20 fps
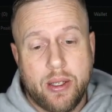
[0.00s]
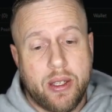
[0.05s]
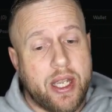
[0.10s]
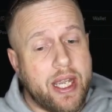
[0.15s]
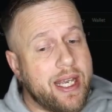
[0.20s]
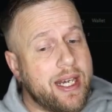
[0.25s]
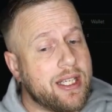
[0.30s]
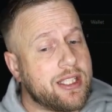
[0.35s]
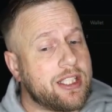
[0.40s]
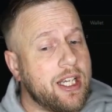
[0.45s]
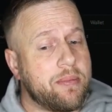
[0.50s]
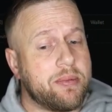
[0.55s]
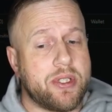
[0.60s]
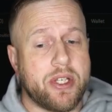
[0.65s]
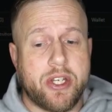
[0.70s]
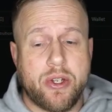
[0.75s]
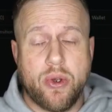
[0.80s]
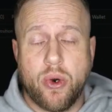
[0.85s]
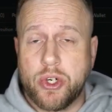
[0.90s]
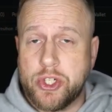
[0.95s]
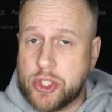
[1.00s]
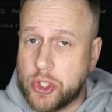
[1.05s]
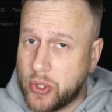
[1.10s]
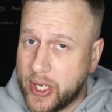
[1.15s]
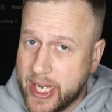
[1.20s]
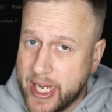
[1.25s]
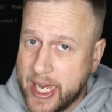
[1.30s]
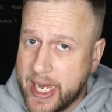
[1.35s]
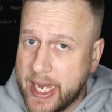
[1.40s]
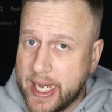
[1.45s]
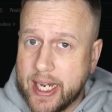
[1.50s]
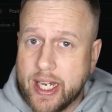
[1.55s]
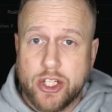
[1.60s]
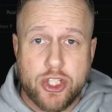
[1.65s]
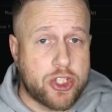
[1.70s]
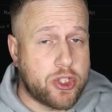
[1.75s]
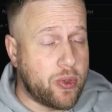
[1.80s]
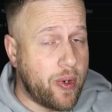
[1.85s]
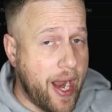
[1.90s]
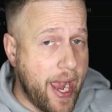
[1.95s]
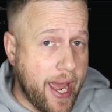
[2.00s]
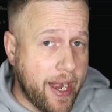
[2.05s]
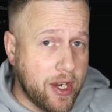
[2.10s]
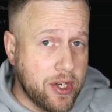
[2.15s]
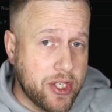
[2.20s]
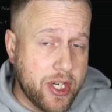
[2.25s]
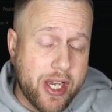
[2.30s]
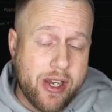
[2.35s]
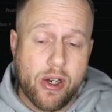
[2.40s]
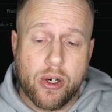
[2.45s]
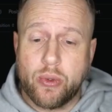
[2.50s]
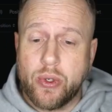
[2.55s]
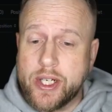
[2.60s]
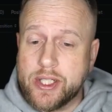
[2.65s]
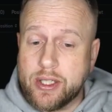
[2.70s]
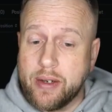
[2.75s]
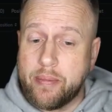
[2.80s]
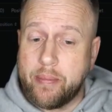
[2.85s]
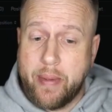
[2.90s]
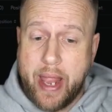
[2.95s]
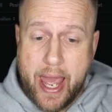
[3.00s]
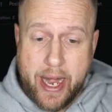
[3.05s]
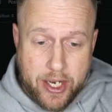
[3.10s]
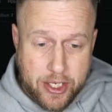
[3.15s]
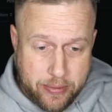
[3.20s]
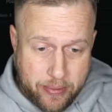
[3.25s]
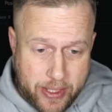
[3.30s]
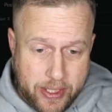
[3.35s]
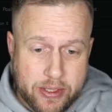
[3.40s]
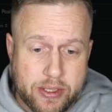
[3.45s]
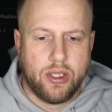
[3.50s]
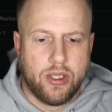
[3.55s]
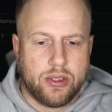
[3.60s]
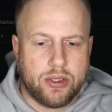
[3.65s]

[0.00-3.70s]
It is up to your trading strategy, your risk management.